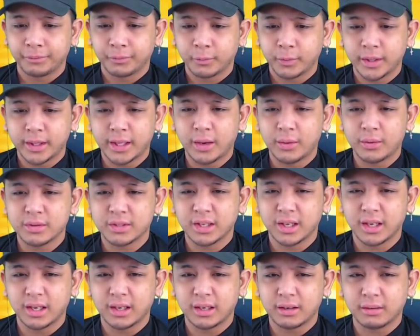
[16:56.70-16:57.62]
Wait, that was
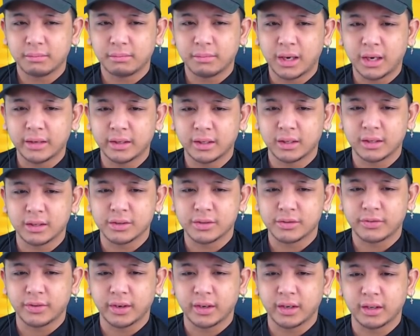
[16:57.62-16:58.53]
like
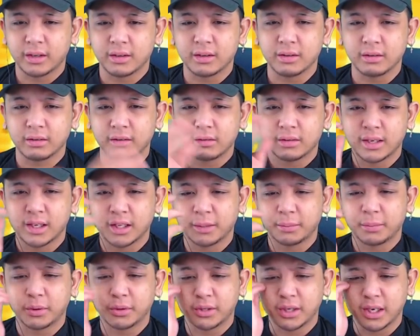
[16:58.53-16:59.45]
Madara's fucking
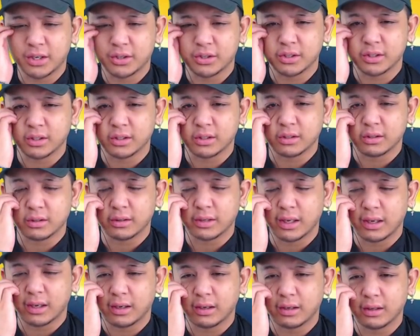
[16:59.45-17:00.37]
teleportation
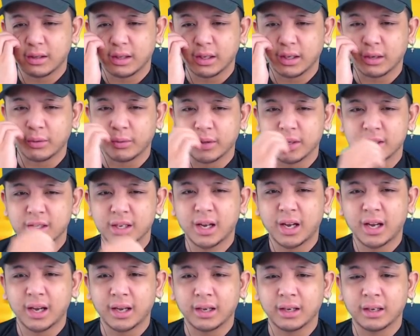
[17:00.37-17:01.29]
thing with his
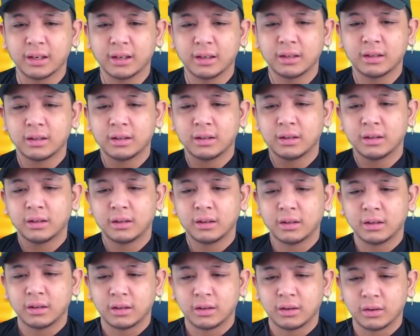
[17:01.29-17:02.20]
eye.
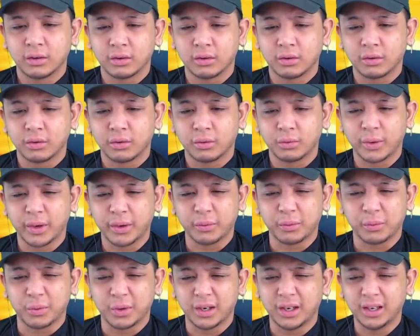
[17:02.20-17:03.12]
Wait,
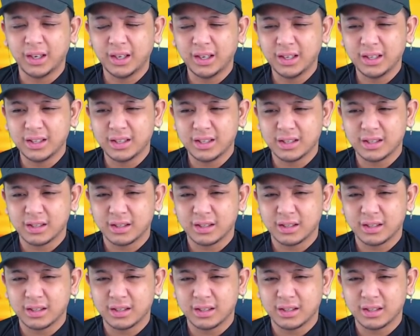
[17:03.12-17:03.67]
what?